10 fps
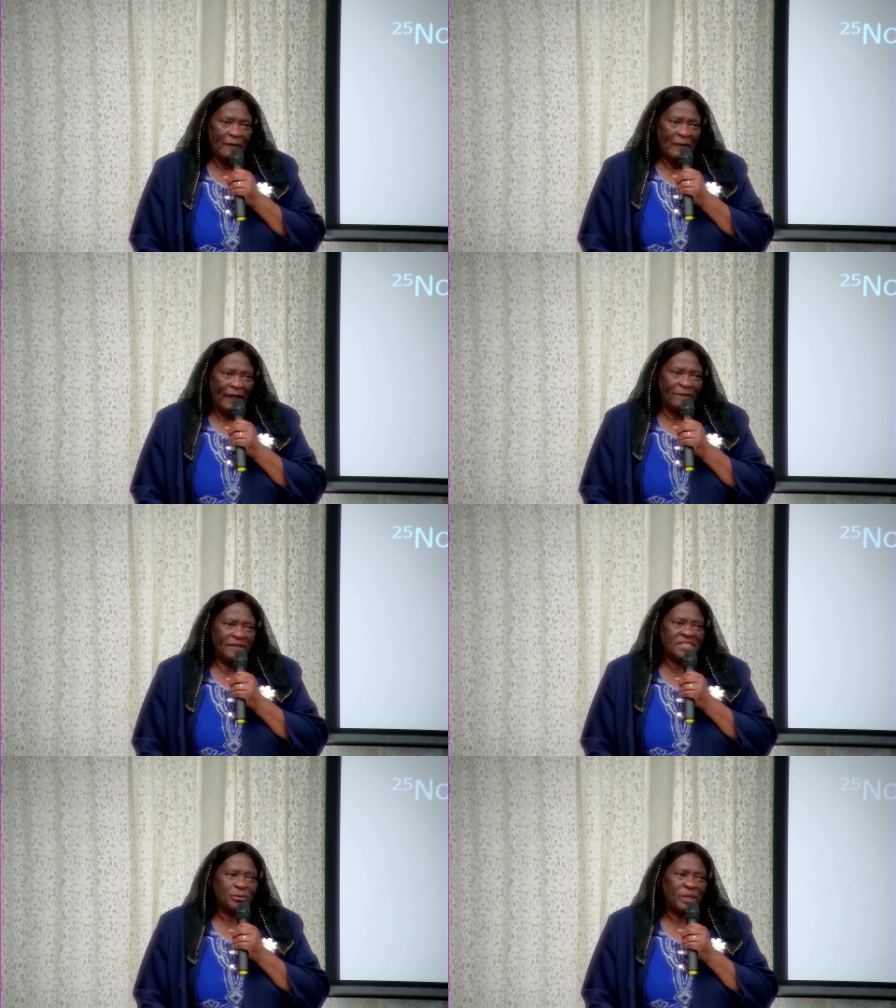And
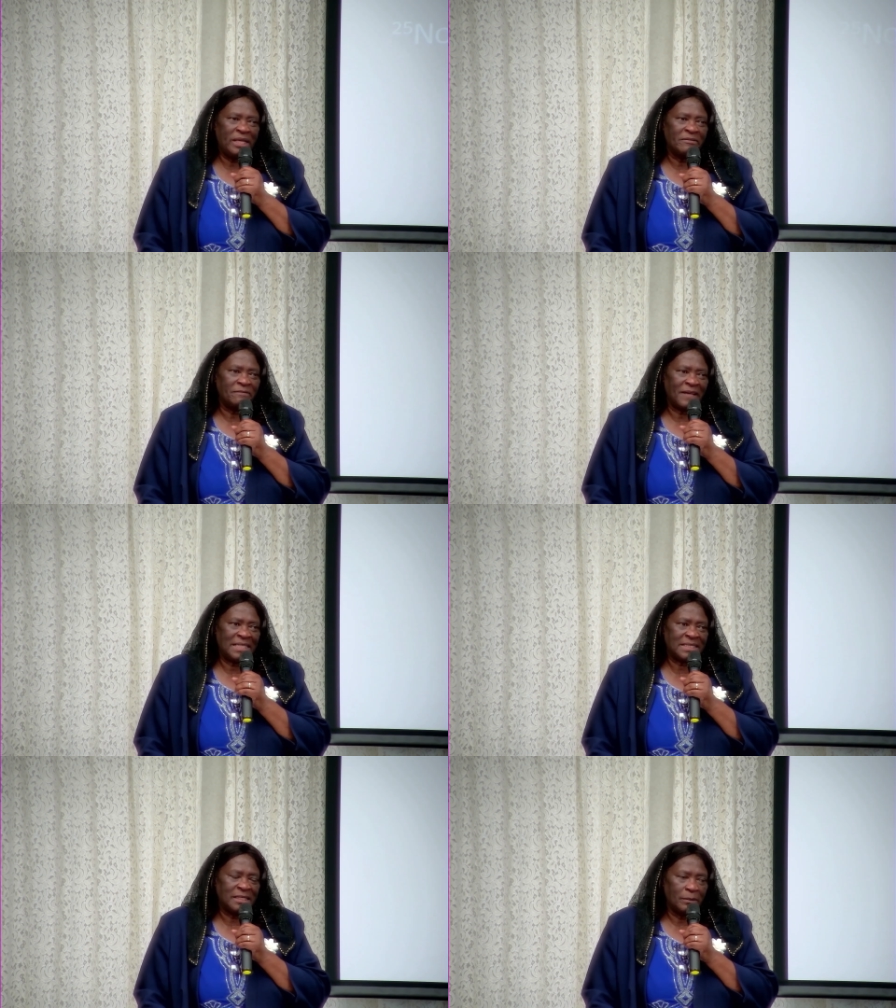this week of
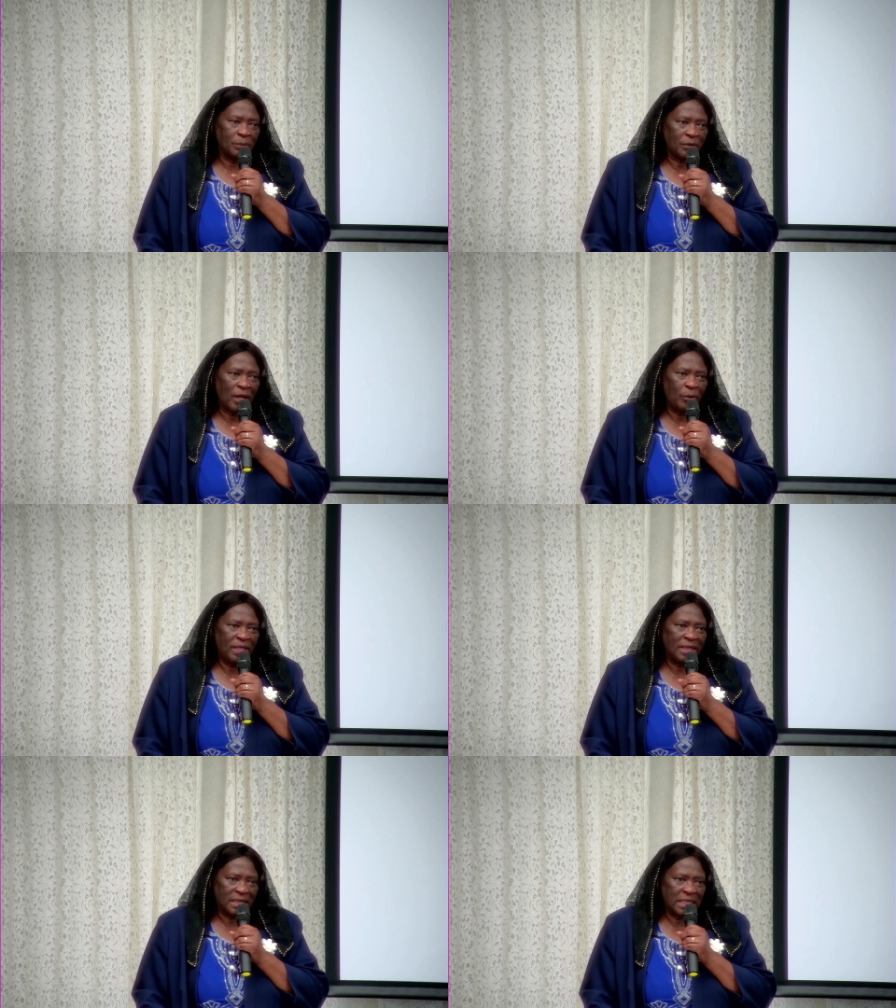fasting and prayer, we
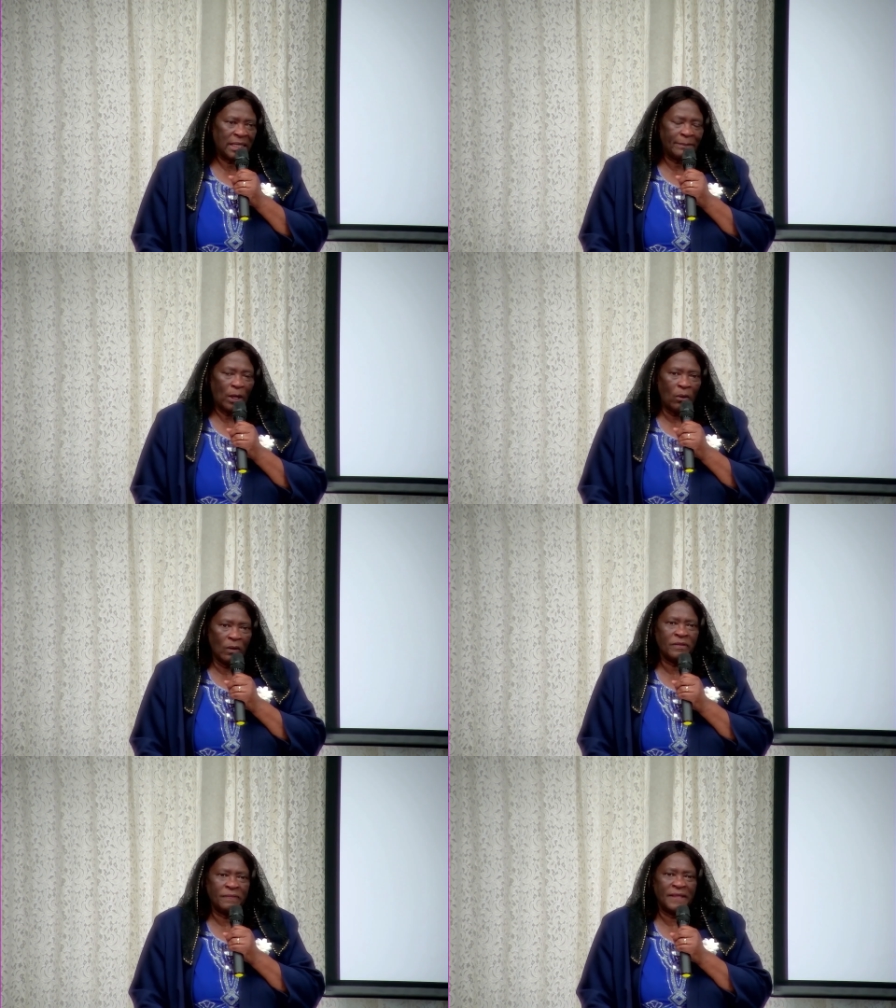can think about
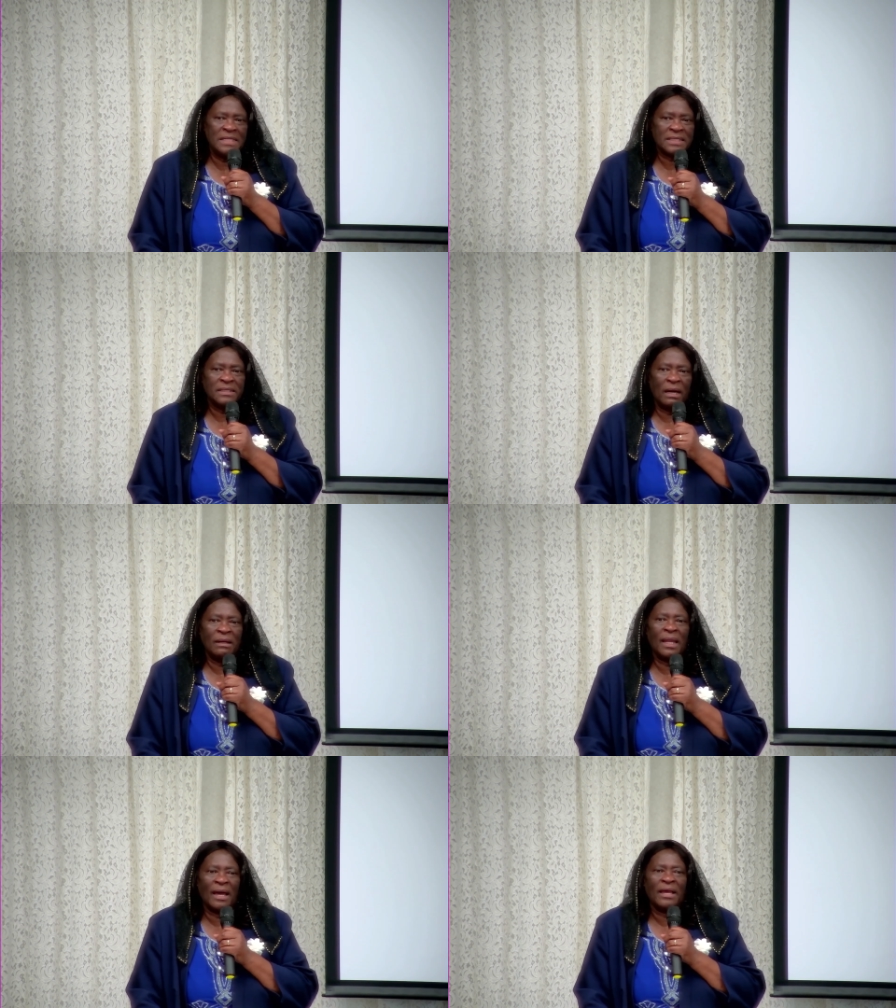all the things in our
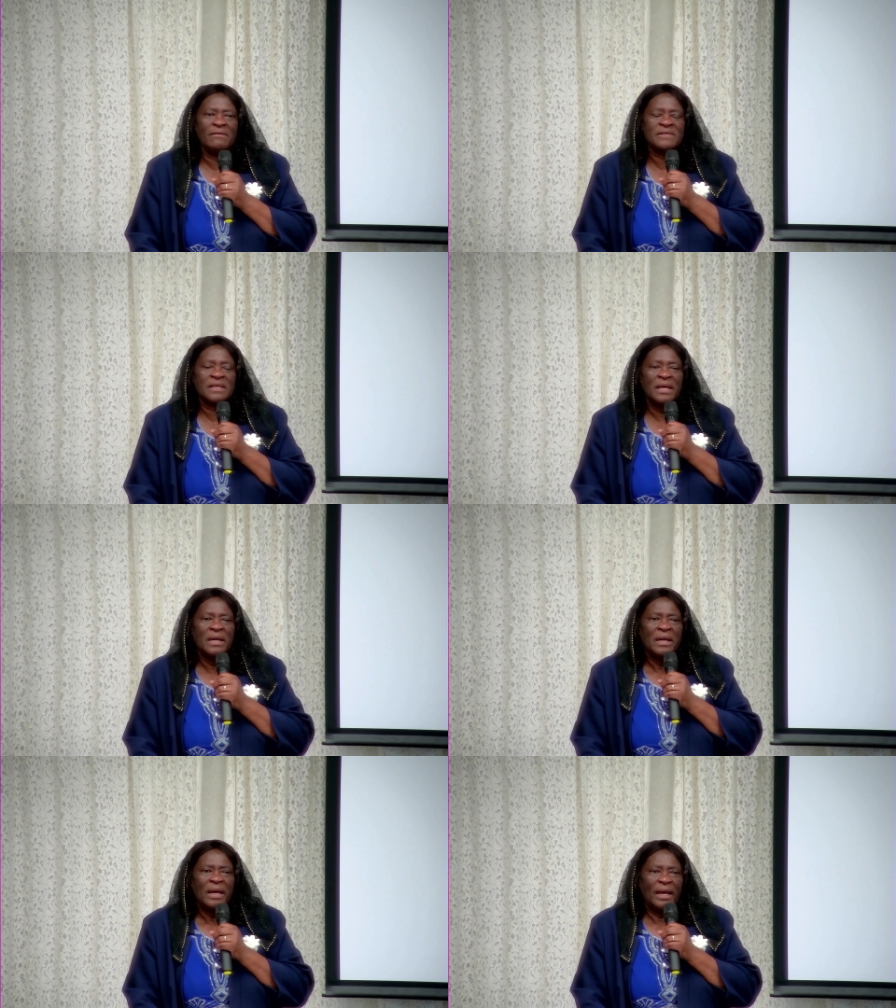lives.
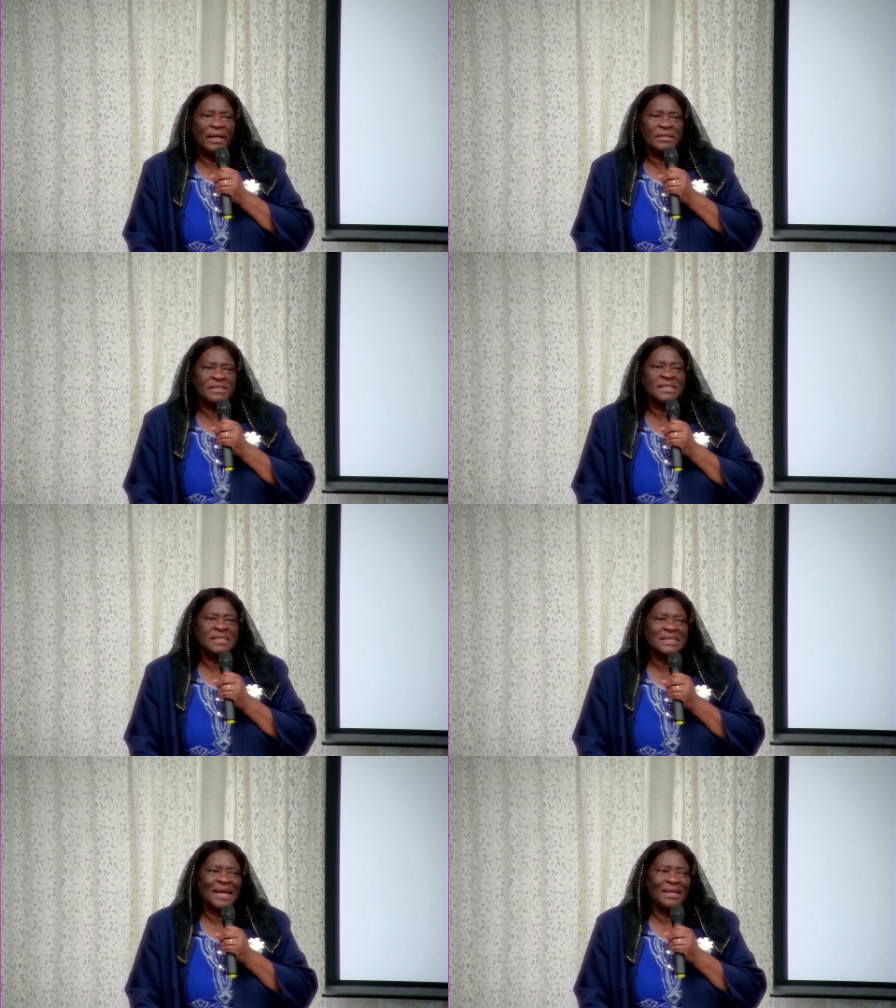And
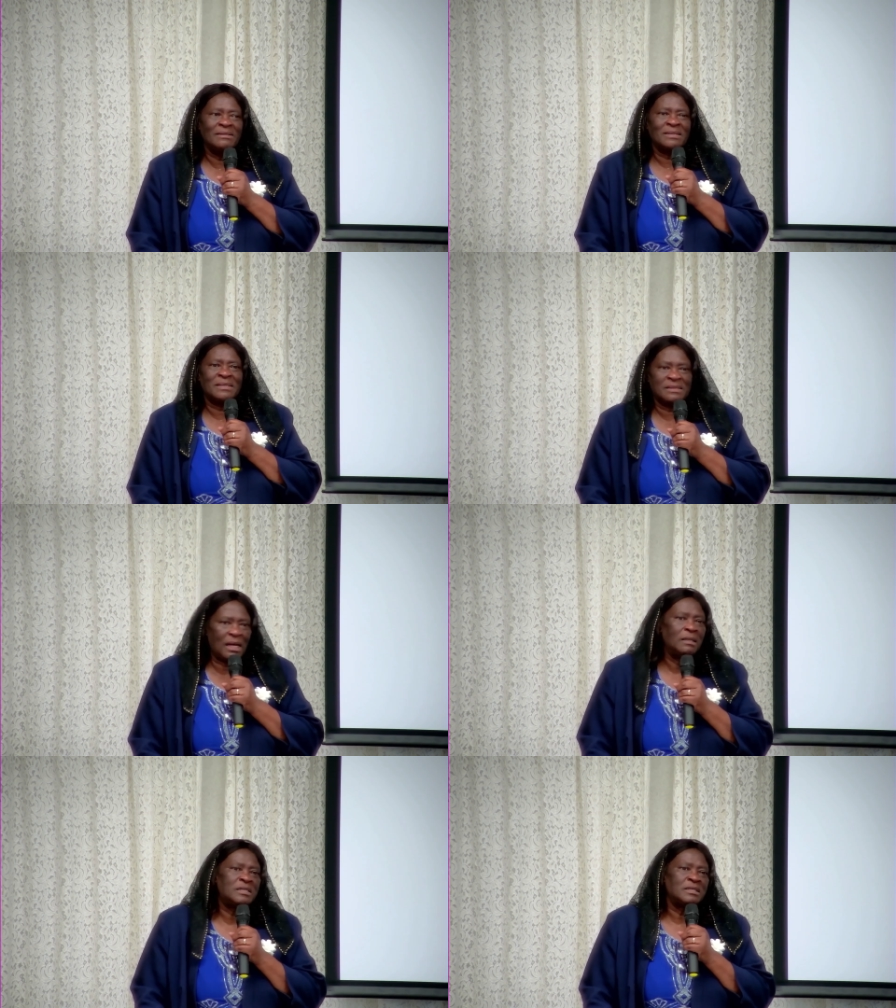Sister Daniel
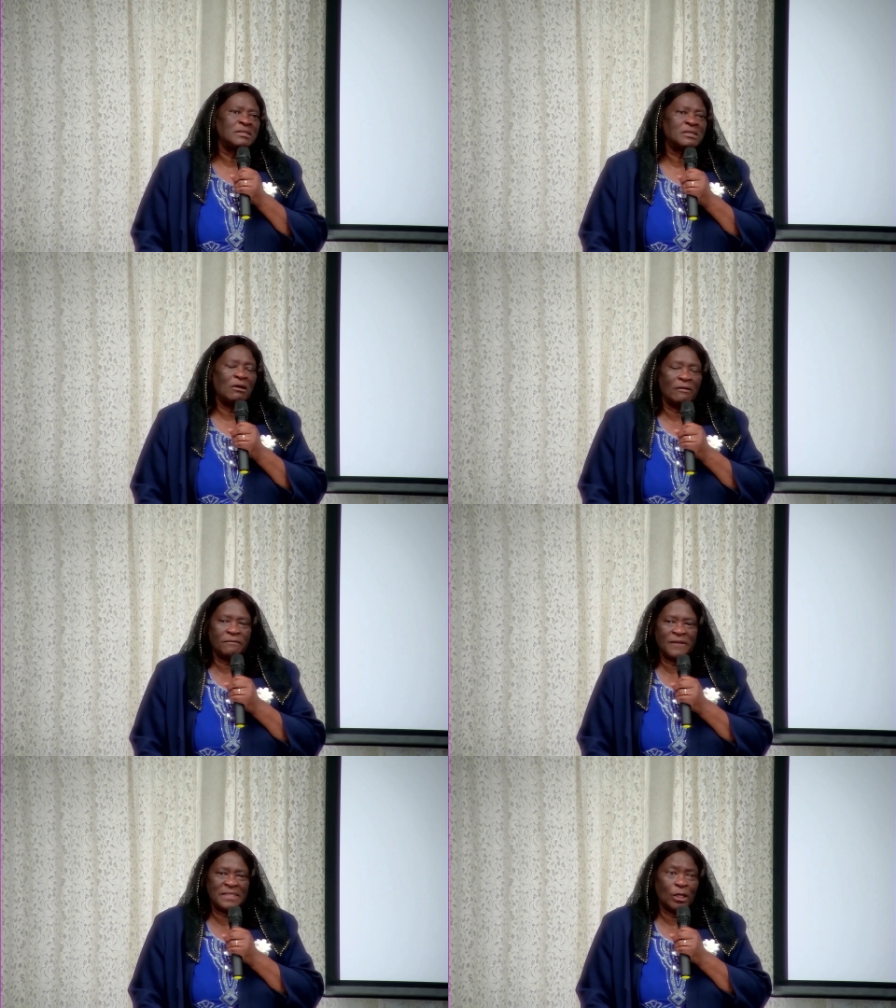started us
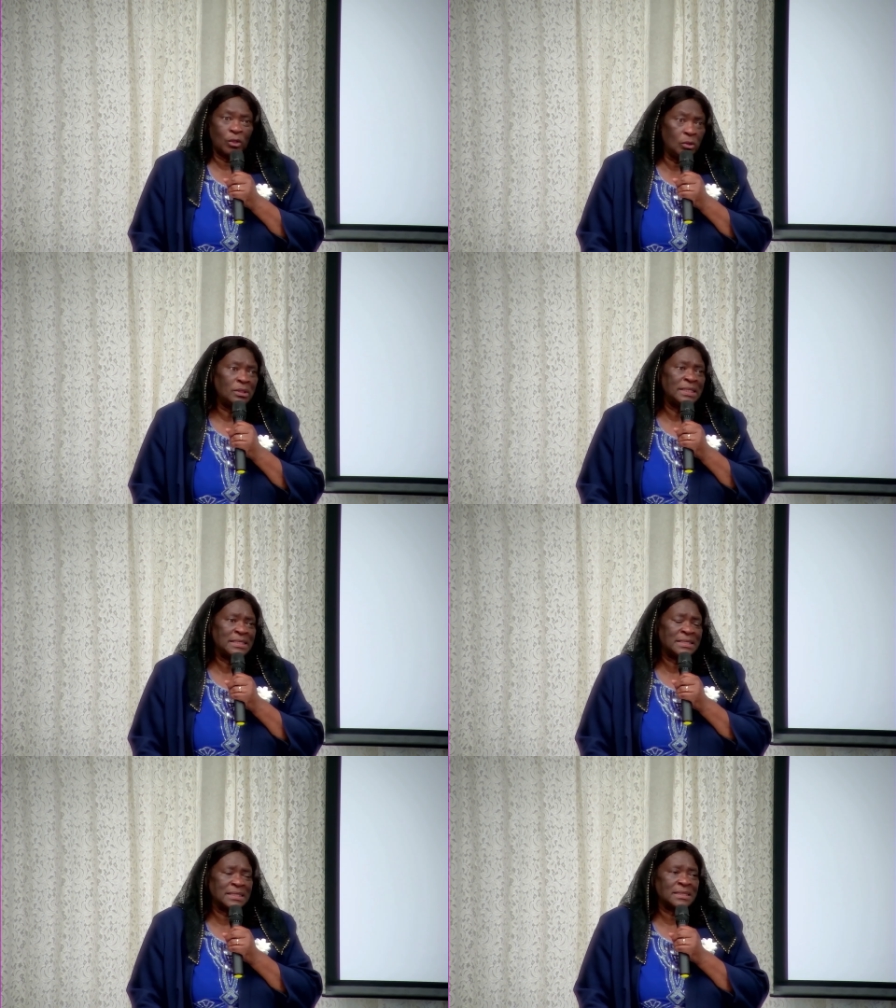off. There's a good
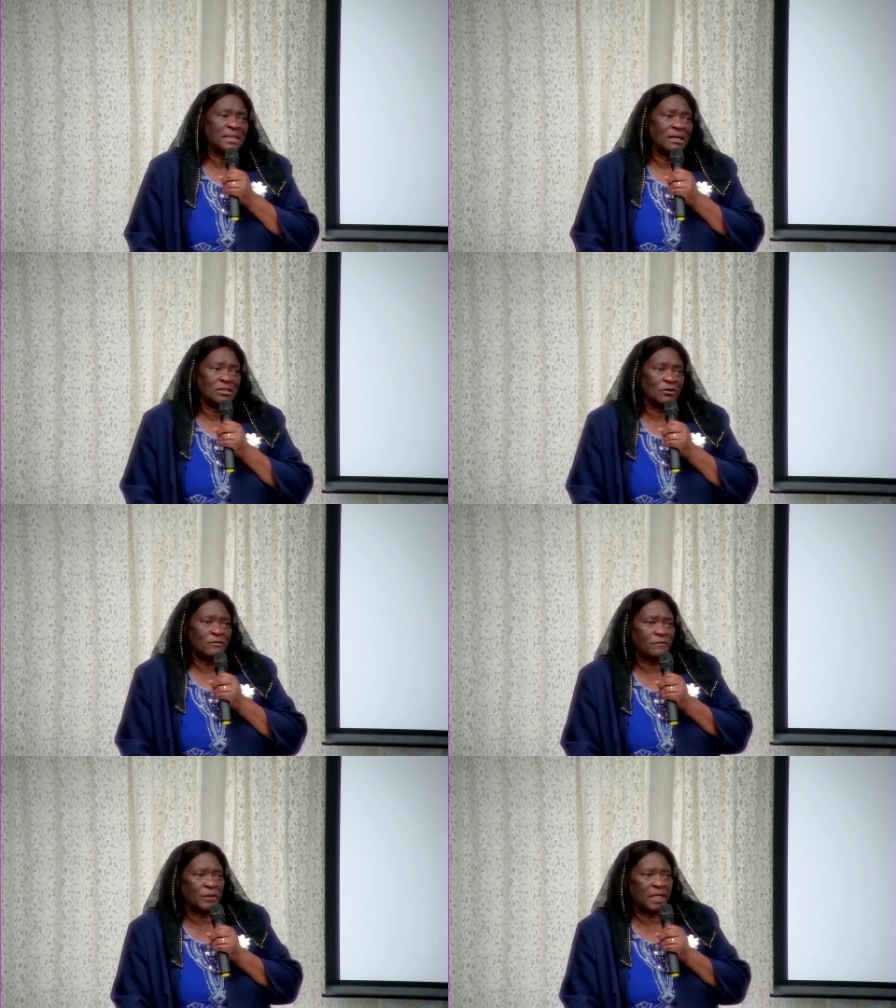list to start
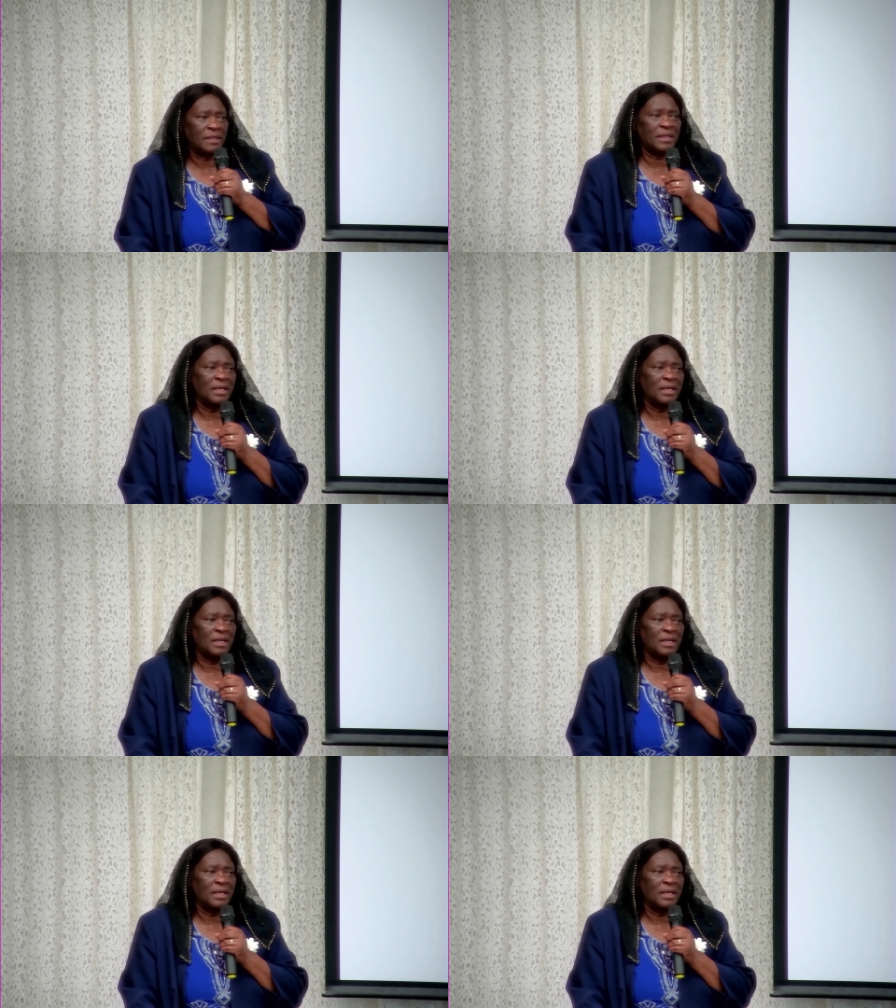off with.